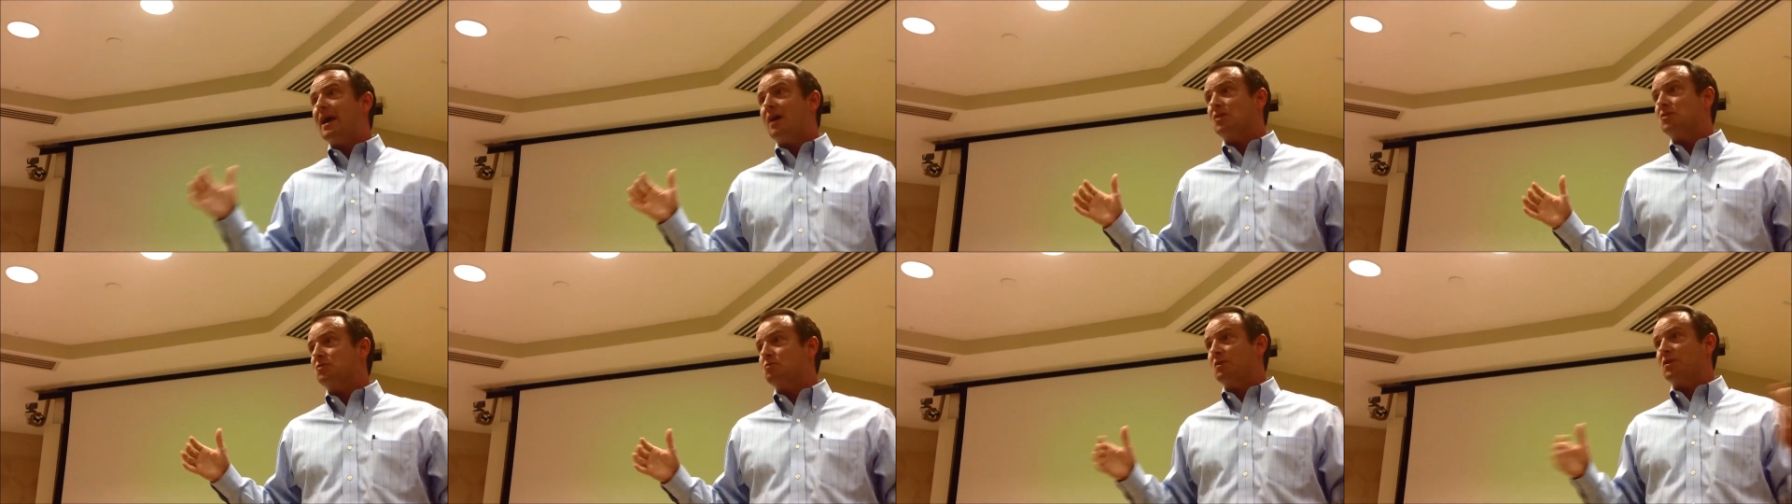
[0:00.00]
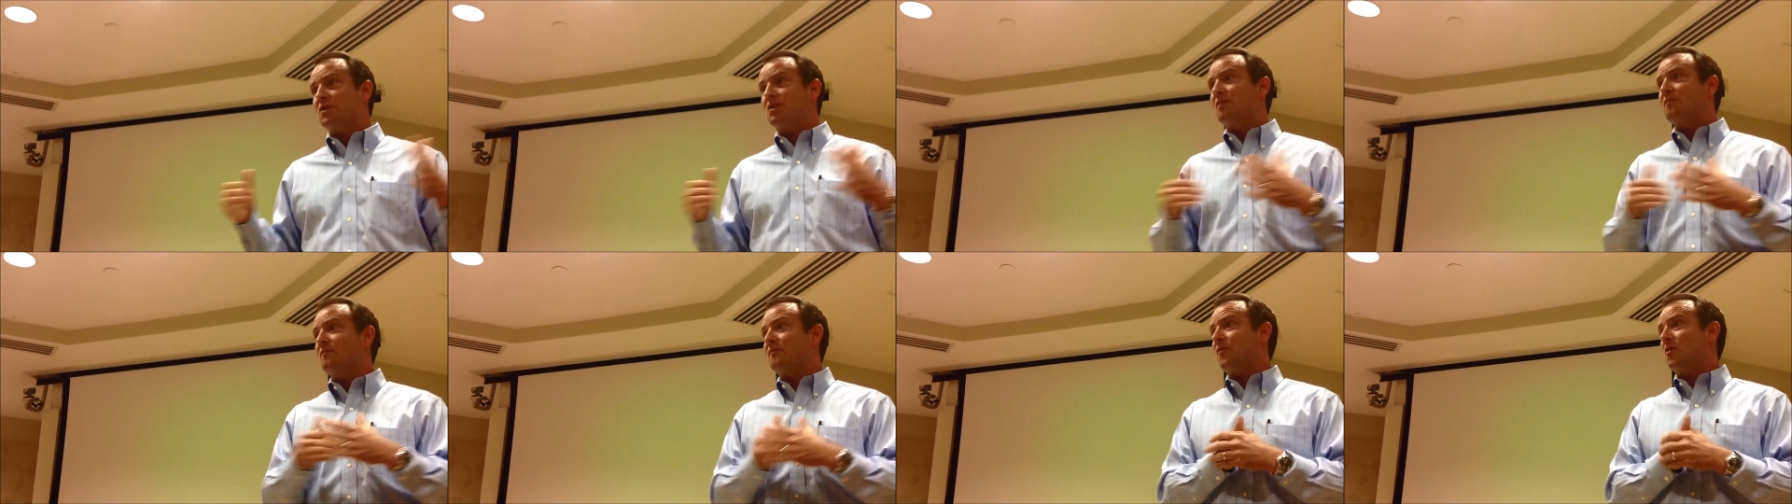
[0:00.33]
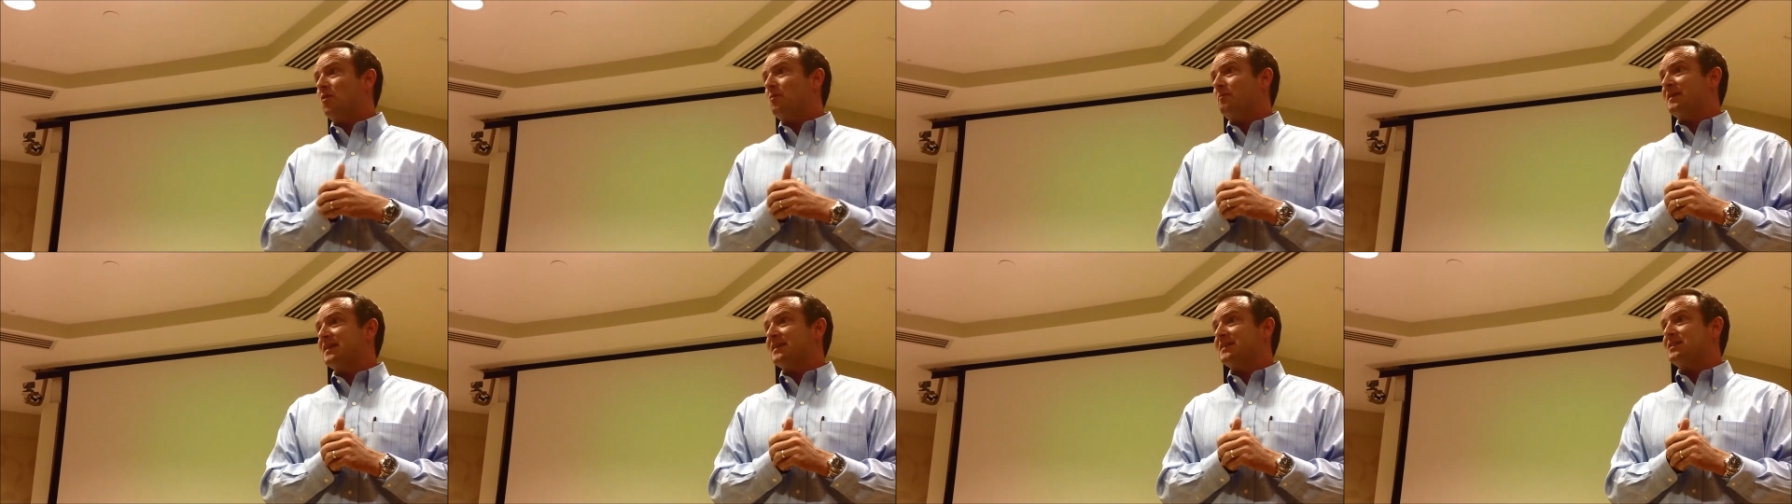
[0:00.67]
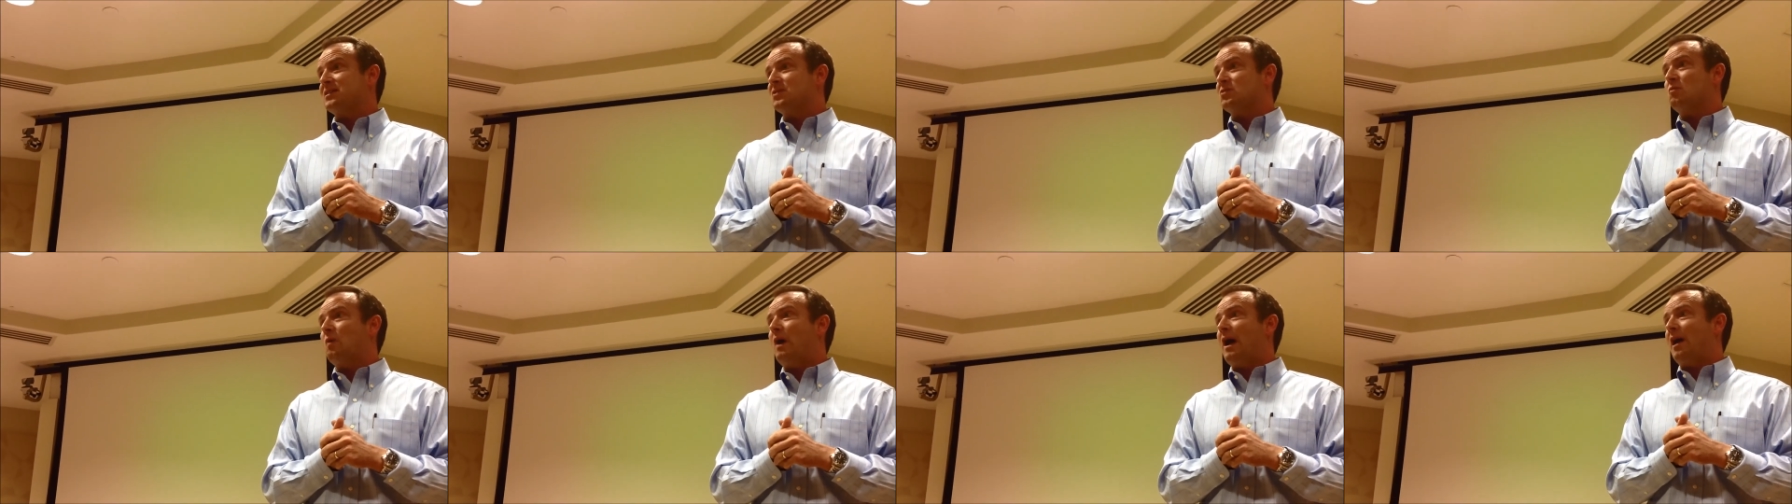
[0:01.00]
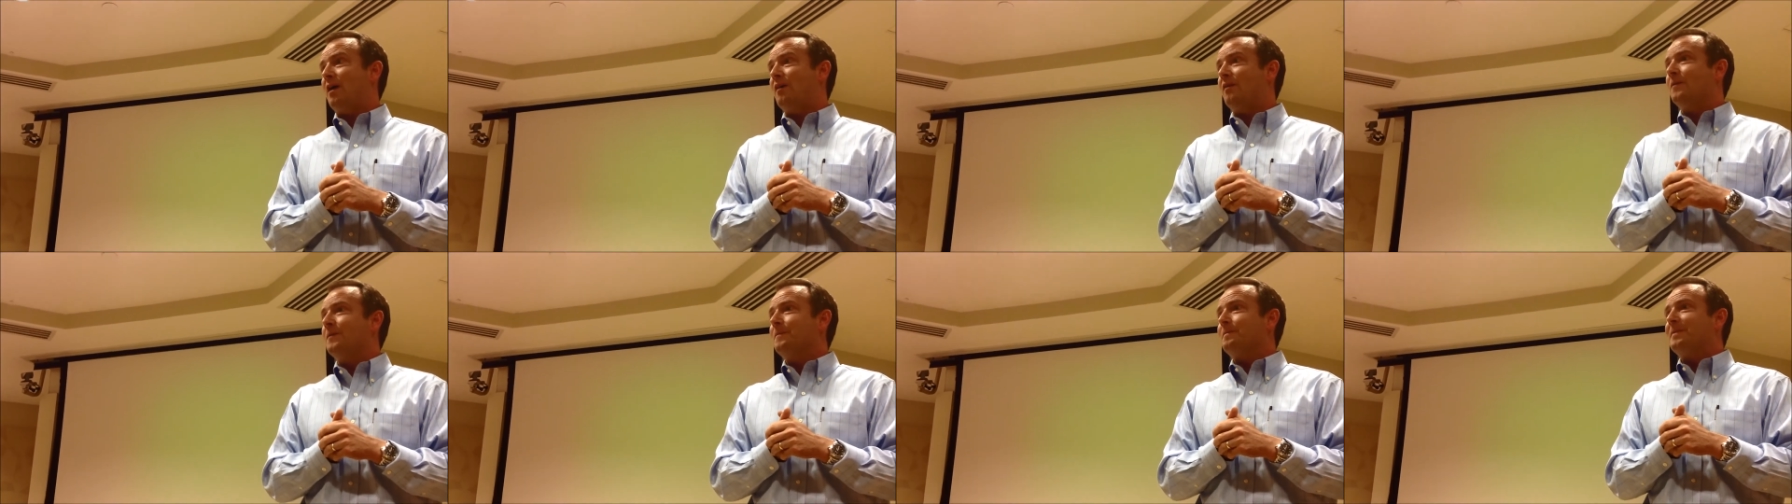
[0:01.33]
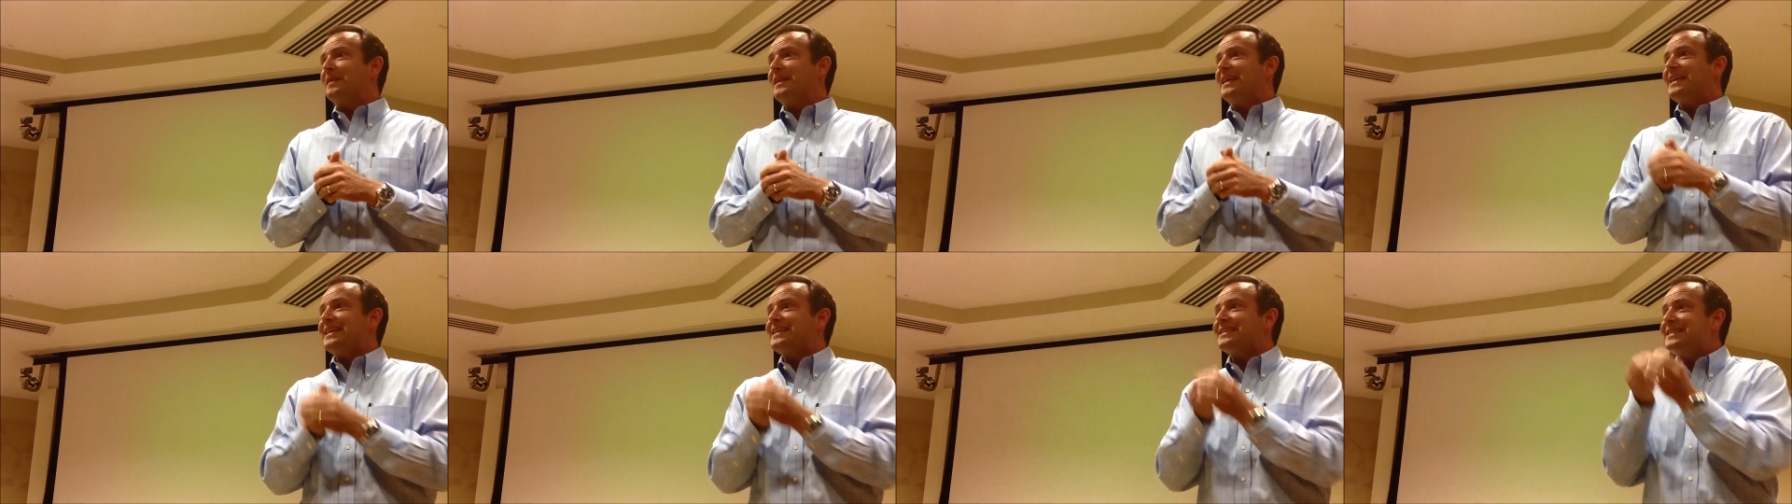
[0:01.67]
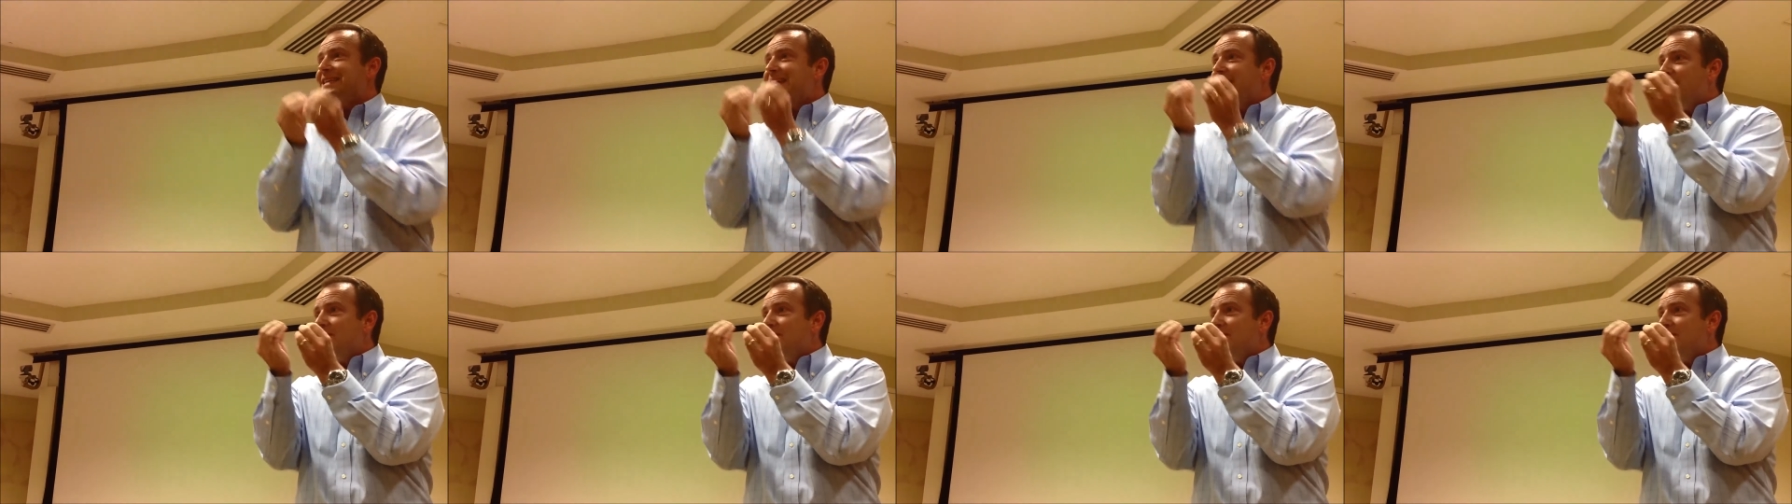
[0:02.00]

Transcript: else would confirm this as well, is